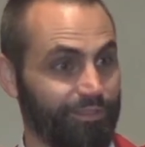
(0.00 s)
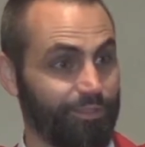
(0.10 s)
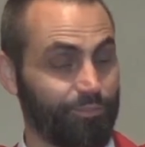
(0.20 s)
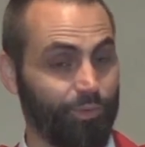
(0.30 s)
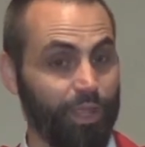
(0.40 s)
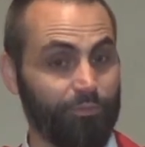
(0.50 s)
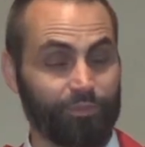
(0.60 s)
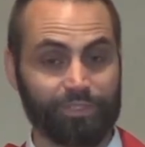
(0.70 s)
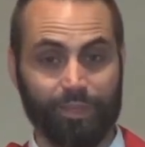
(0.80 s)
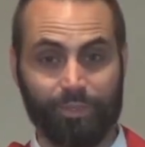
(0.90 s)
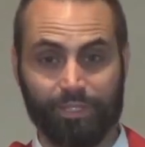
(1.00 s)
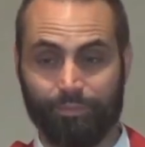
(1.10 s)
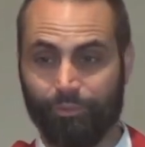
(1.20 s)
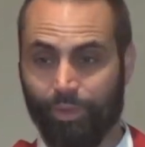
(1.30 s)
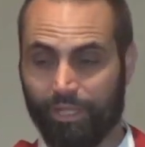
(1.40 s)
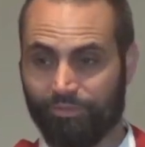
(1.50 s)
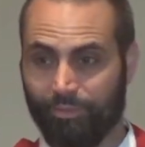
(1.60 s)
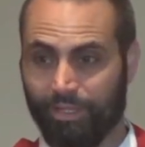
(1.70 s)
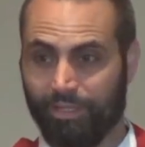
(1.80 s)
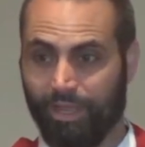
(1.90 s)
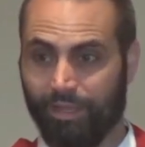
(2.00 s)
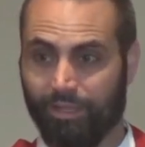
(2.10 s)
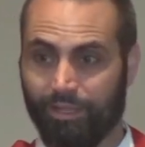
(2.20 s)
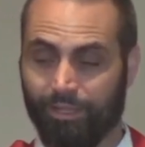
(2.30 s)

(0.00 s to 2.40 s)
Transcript: to pray for somebody to be raised from the dead.